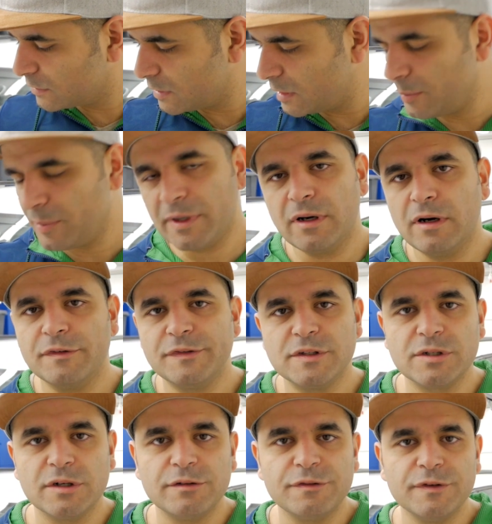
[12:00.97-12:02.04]
slipping off the
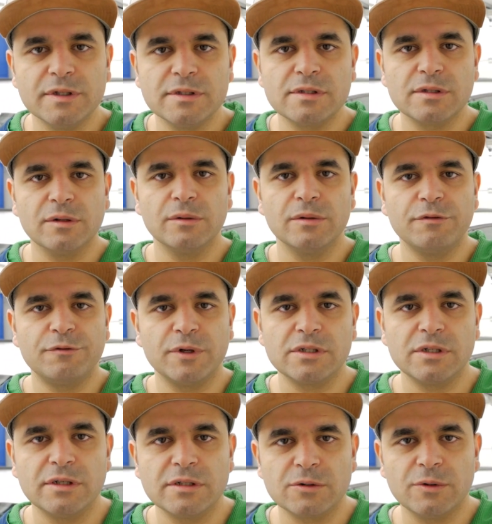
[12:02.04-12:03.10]
surface, so the
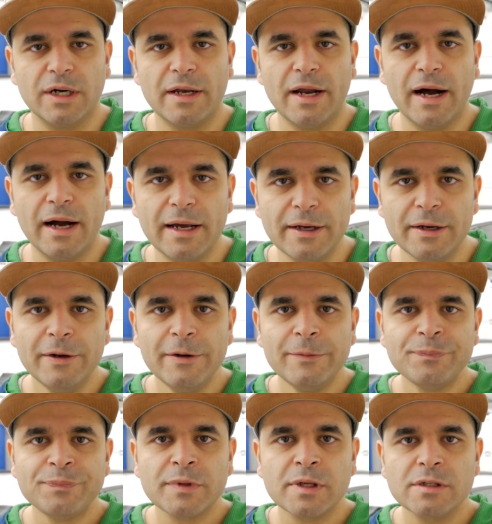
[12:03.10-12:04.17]
friction is quite high.
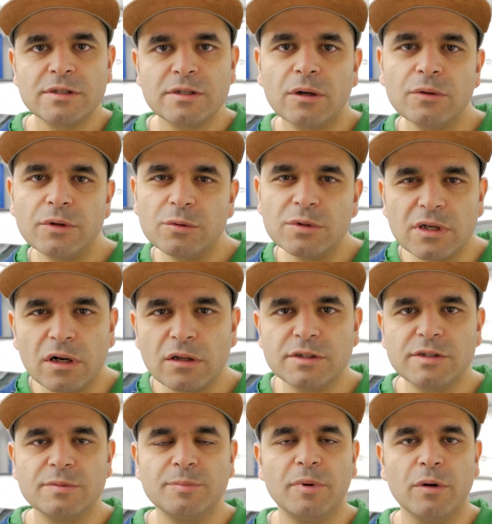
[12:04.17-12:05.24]
So the
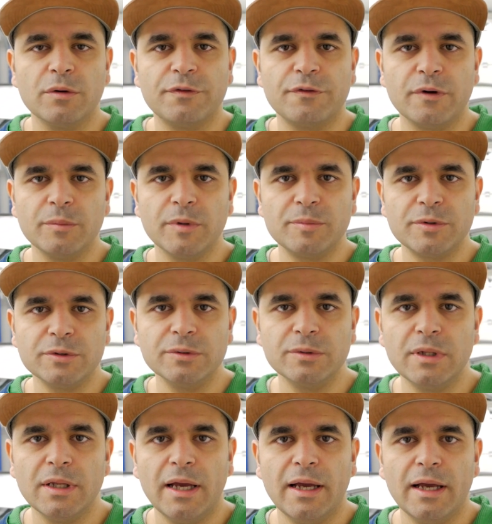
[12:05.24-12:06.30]
results both from the
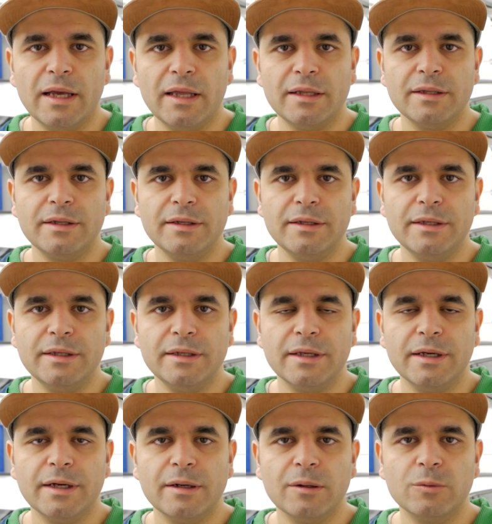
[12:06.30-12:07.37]
Bruhl and
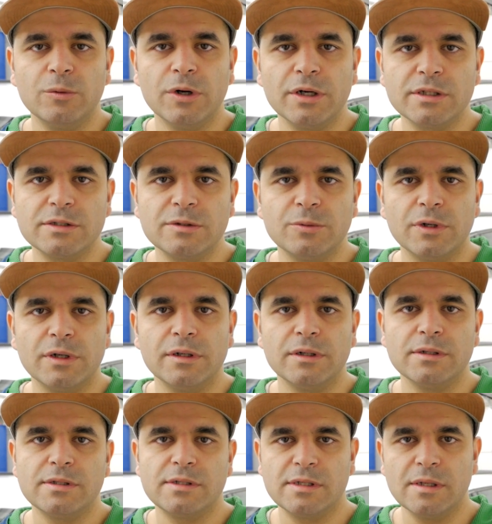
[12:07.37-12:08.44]
the Works
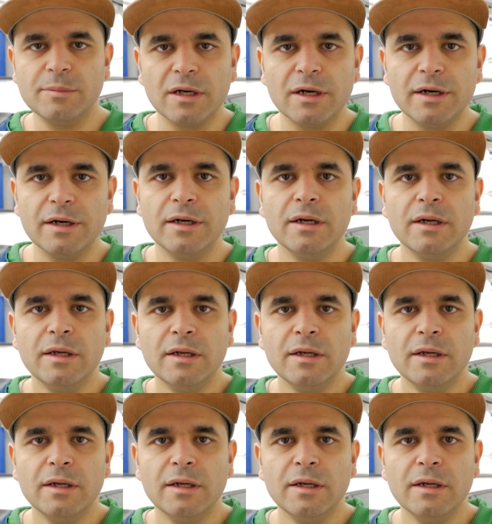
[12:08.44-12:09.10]
were similar.